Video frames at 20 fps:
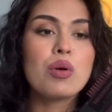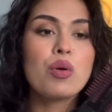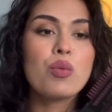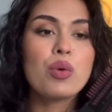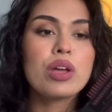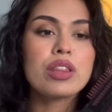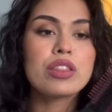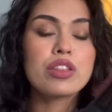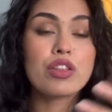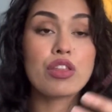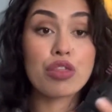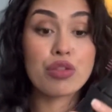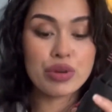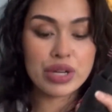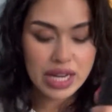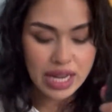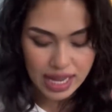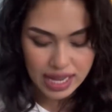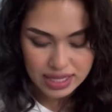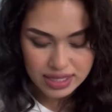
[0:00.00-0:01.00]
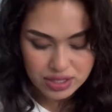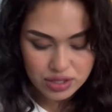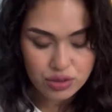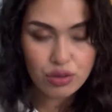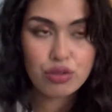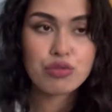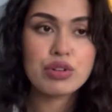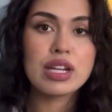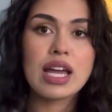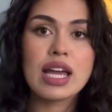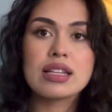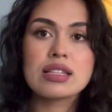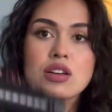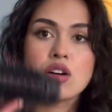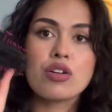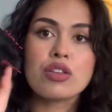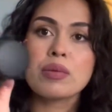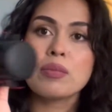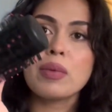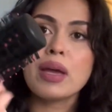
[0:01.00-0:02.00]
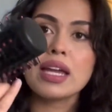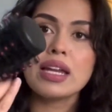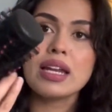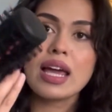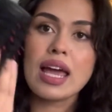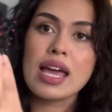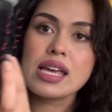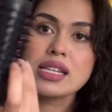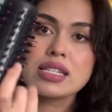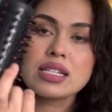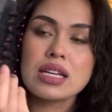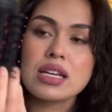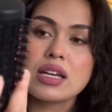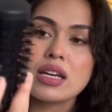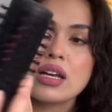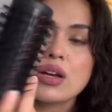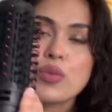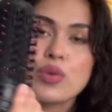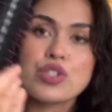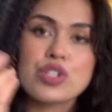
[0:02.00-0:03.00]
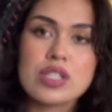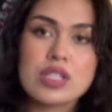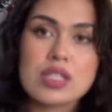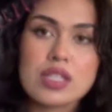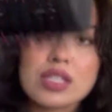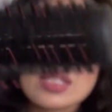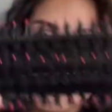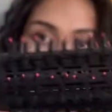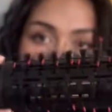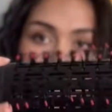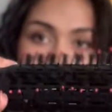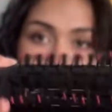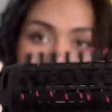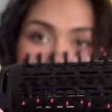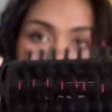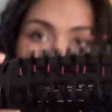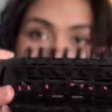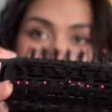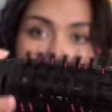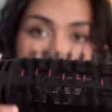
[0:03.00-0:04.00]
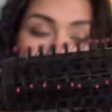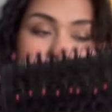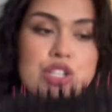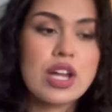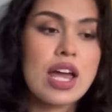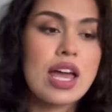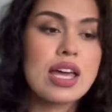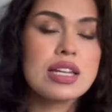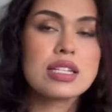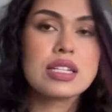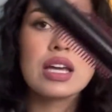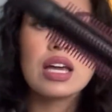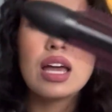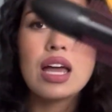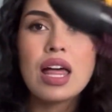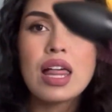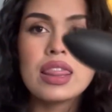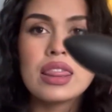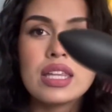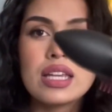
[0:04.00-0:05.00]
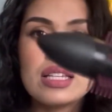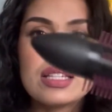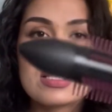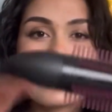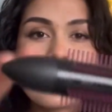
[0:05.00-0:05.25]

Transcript: with the 3 heads. So the 3 heads are the main head, which is this hairdryer brush head, these